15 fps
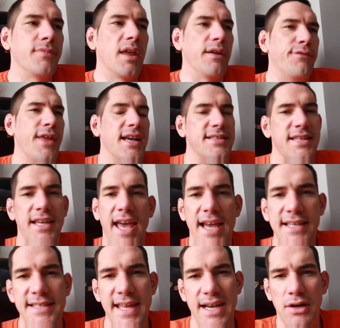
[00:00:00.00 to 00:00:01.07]
if that's the
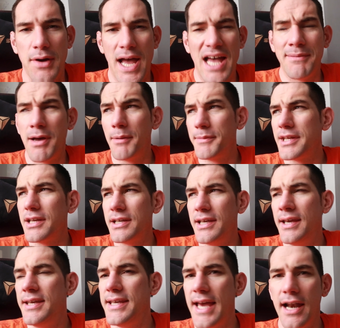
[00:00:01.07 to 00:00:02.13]
case, then I'll ham up
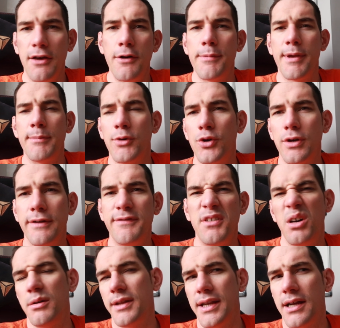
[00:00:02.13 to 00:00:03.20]
the yellow a bit more. If
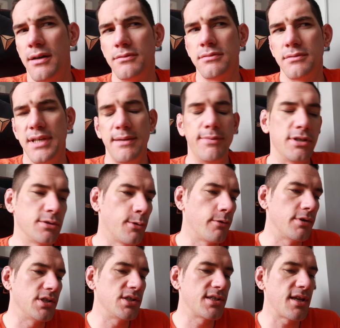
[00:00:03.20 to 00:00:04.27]
not, then I'll keep it to
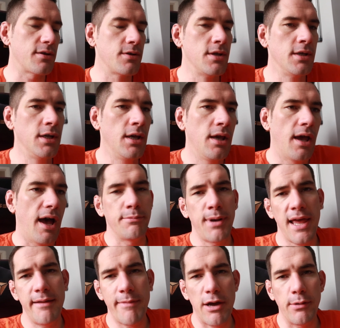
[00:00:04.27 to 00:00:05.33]
orange. So
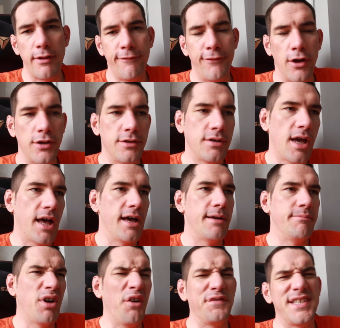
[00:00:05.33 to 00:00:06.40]
playing about with the font,
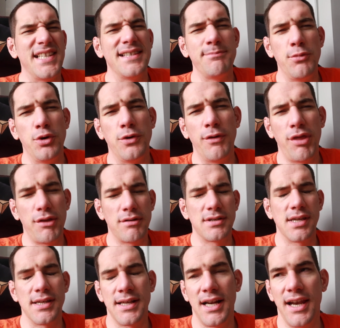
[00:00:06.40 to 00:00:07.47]
obviously there's more
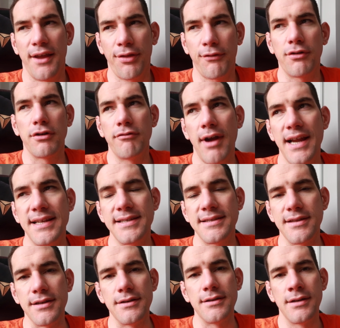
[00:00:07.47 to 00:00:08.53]
to click through rates
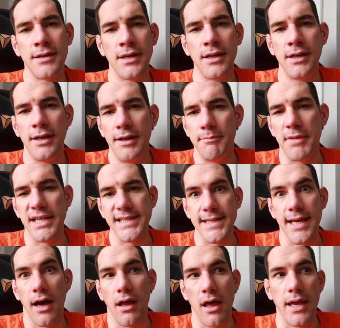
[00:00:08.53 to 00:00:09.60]
than meets
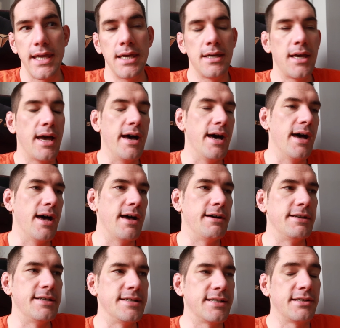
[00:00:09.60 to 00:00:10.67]
the eye,
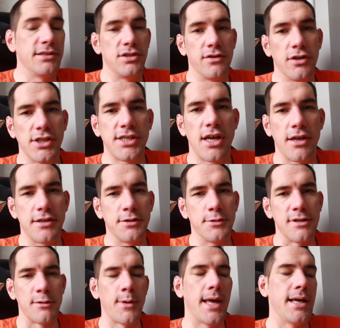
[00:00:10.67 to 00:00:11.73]
and because you've got a
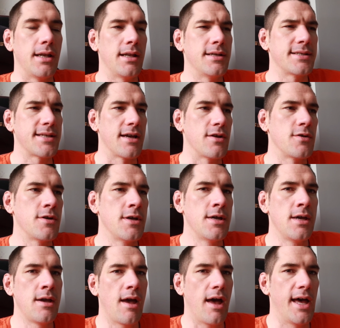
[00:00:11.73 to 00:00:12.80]
title as well. So
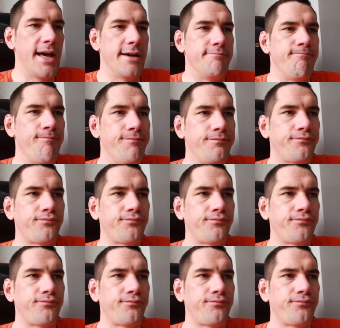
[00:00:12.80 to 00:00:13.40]
I